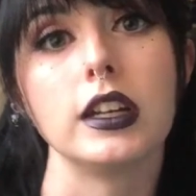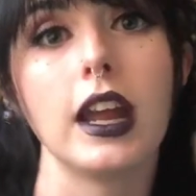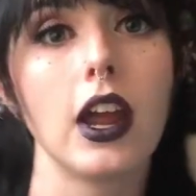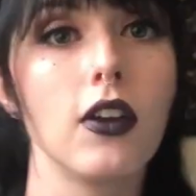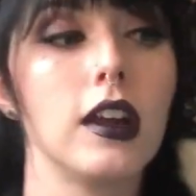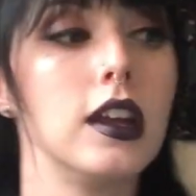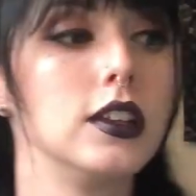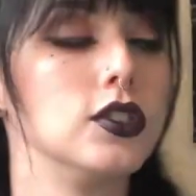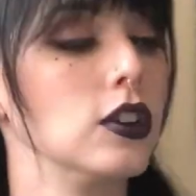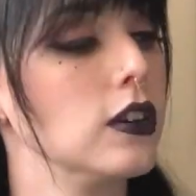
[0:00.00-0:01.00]
an
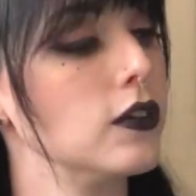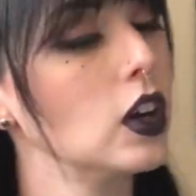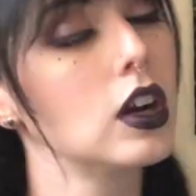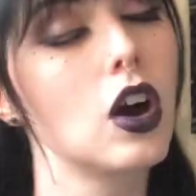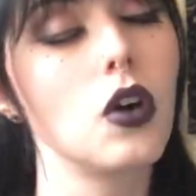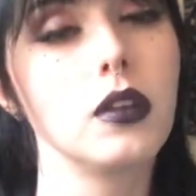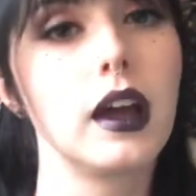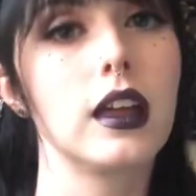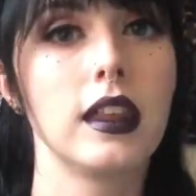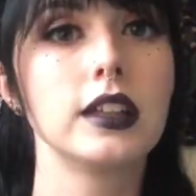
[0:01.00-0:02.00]
Aries or a Virgo,
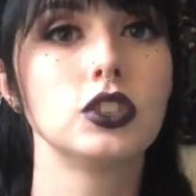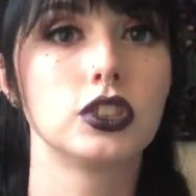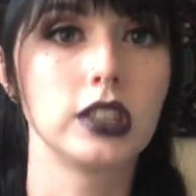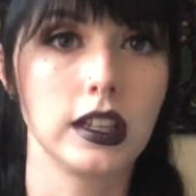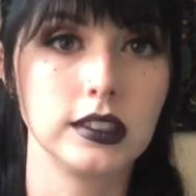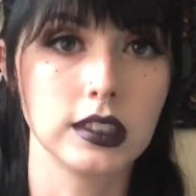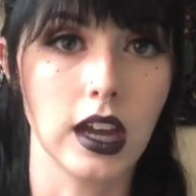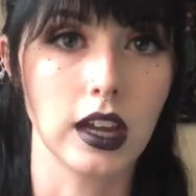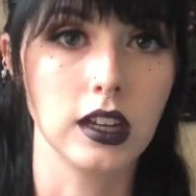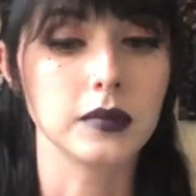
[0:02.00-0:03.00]
like that's your sun
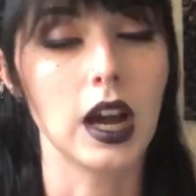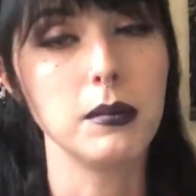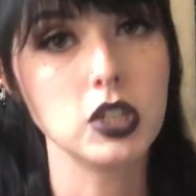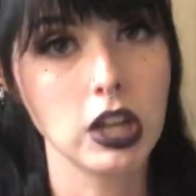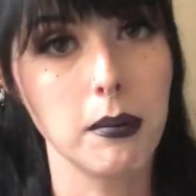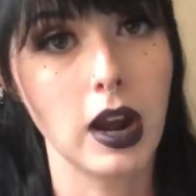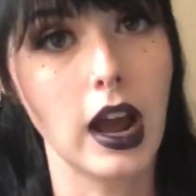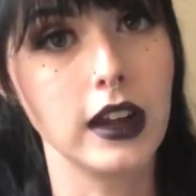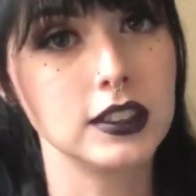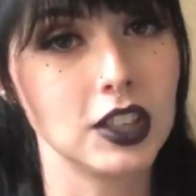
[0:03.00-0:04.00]
sign. I'm a
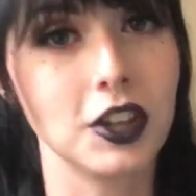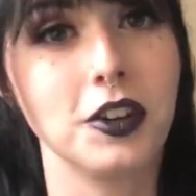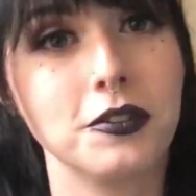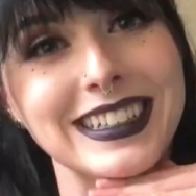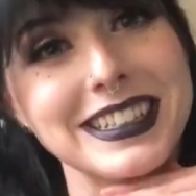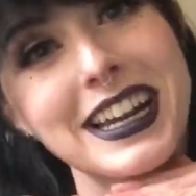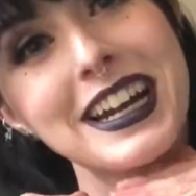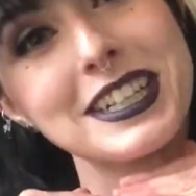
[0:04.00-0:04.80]
Gemini, so does not